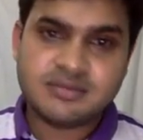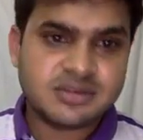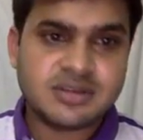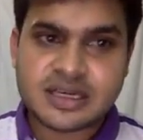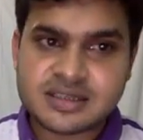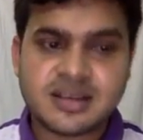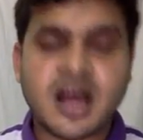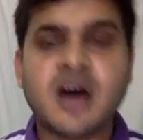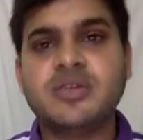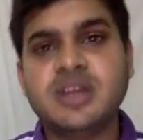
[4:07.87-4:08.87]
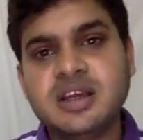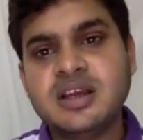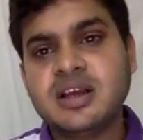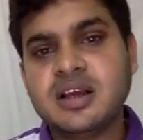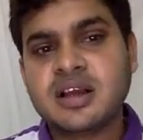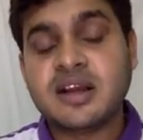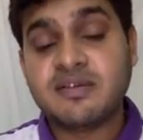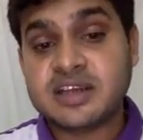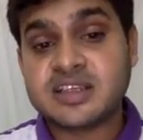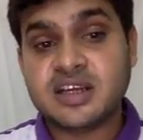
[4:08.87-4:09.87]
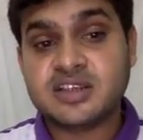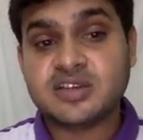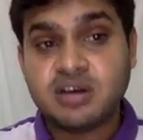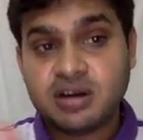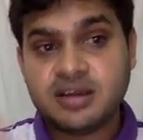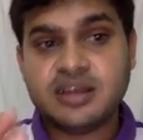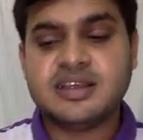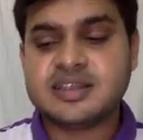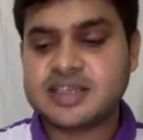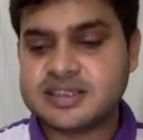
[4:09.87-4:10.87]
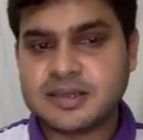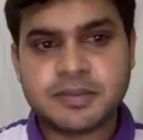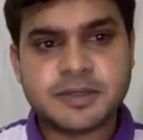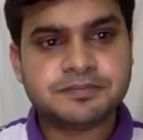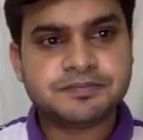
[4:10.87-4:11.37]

So that's how the conflicts are resolved in this example,